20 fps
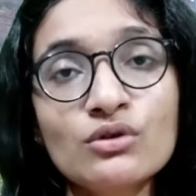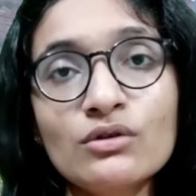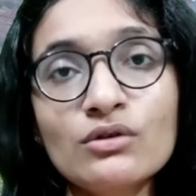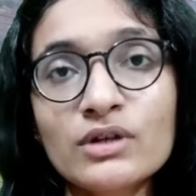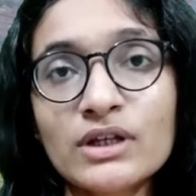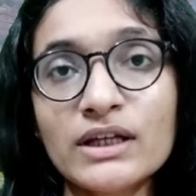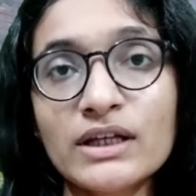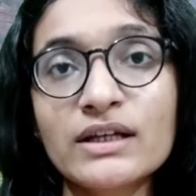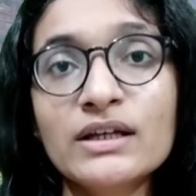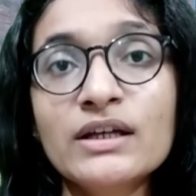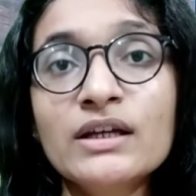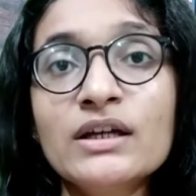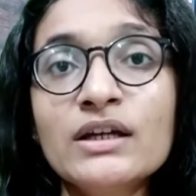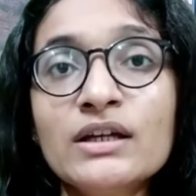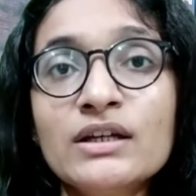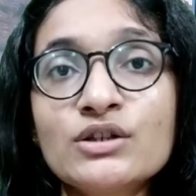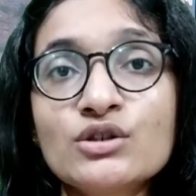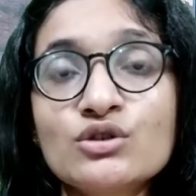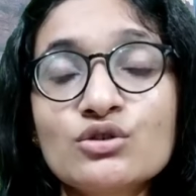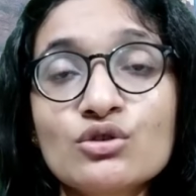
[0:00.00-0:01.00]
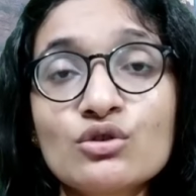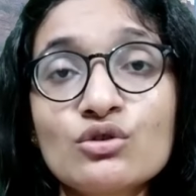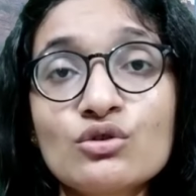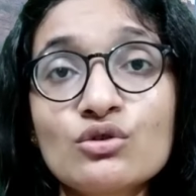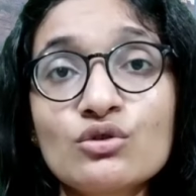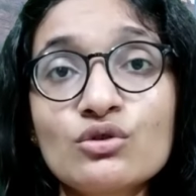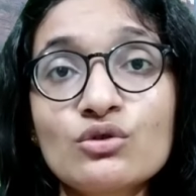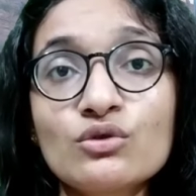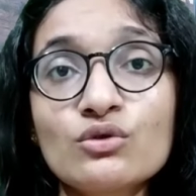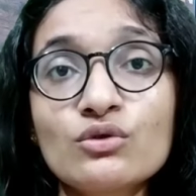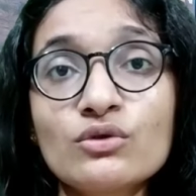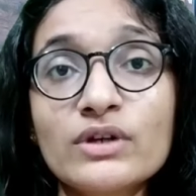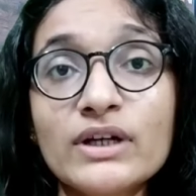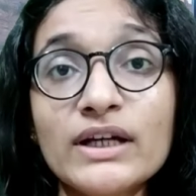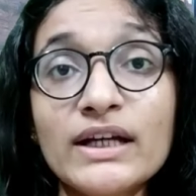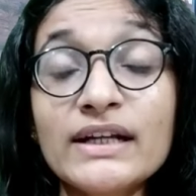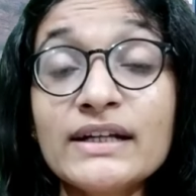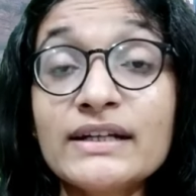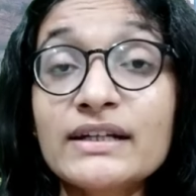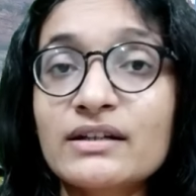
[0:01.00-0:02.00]
Okay, so
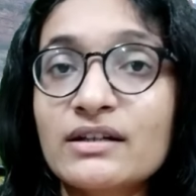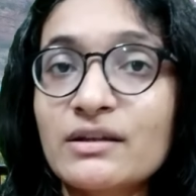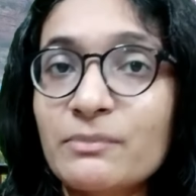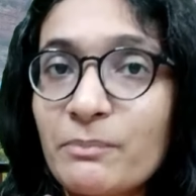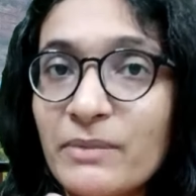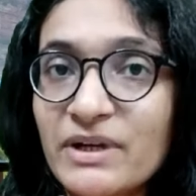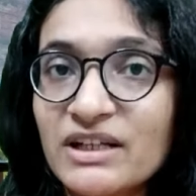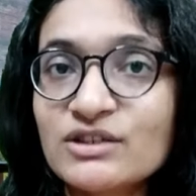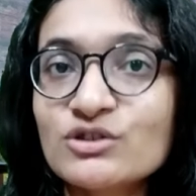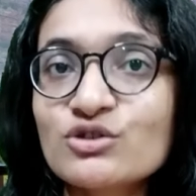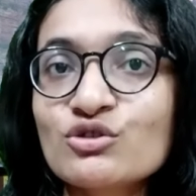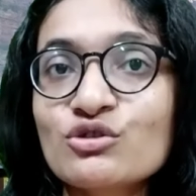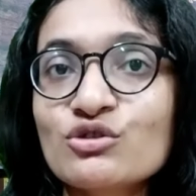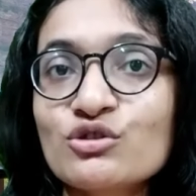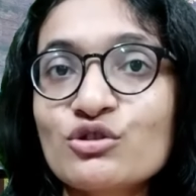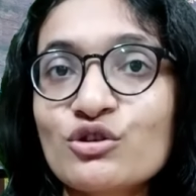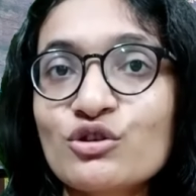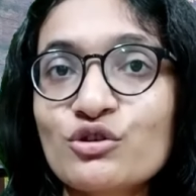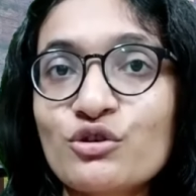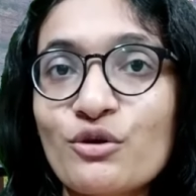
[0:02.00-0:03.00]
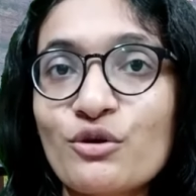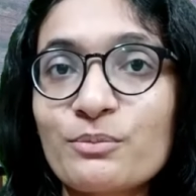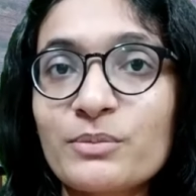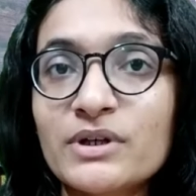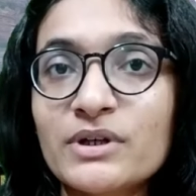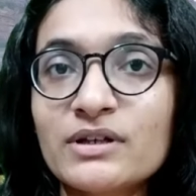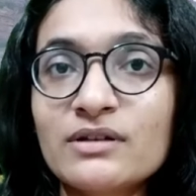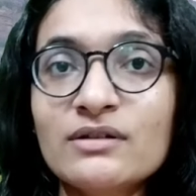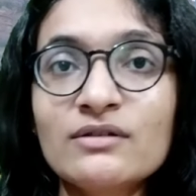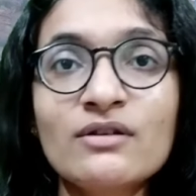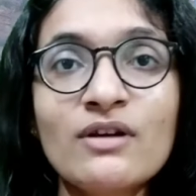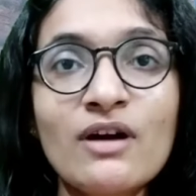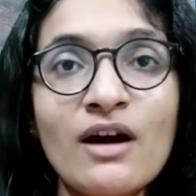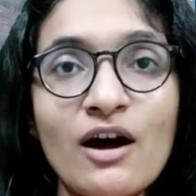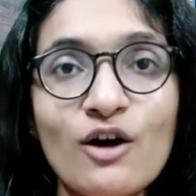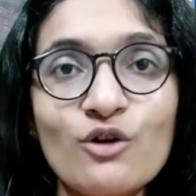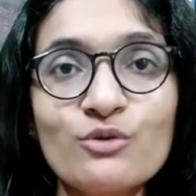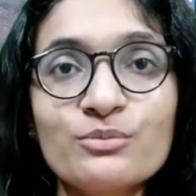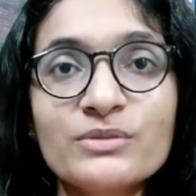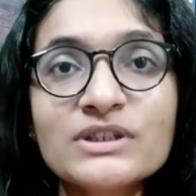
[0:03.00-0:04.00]
it depends on your topper
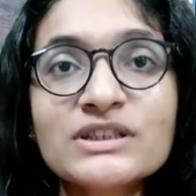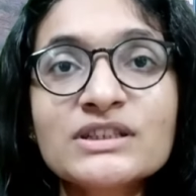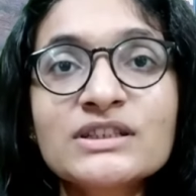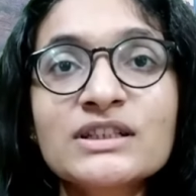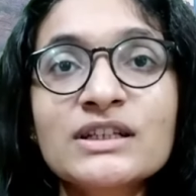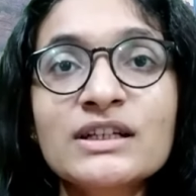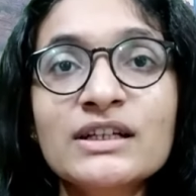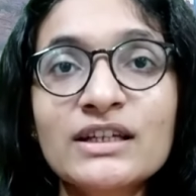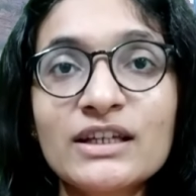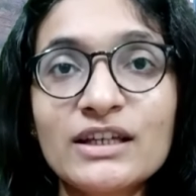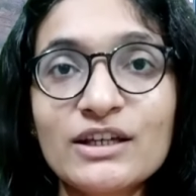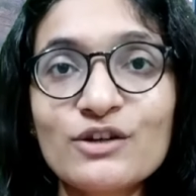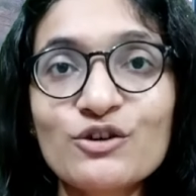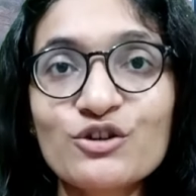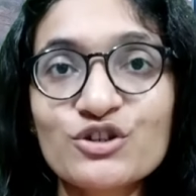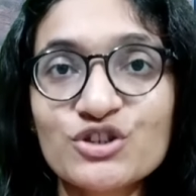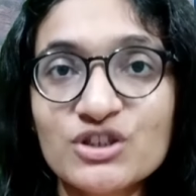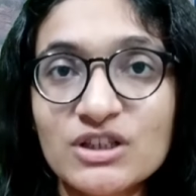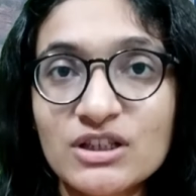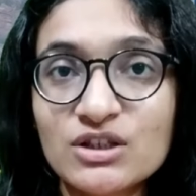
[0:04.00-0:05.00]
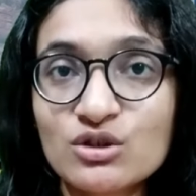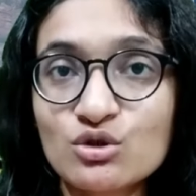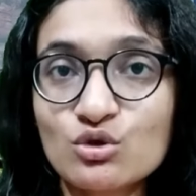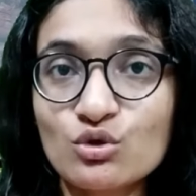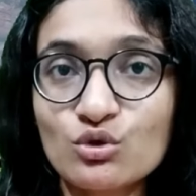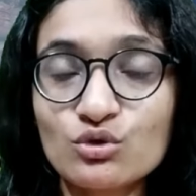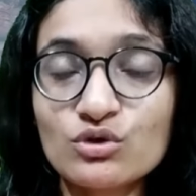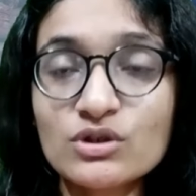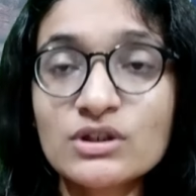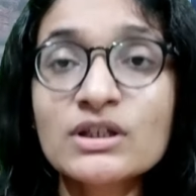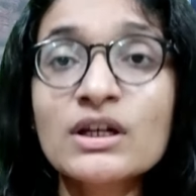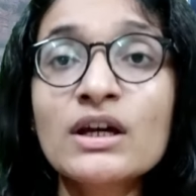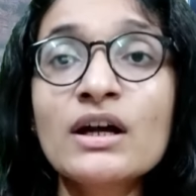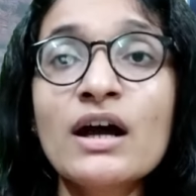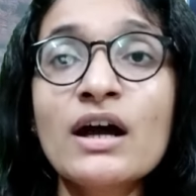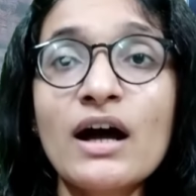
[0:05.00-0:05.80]
how much he or she scores.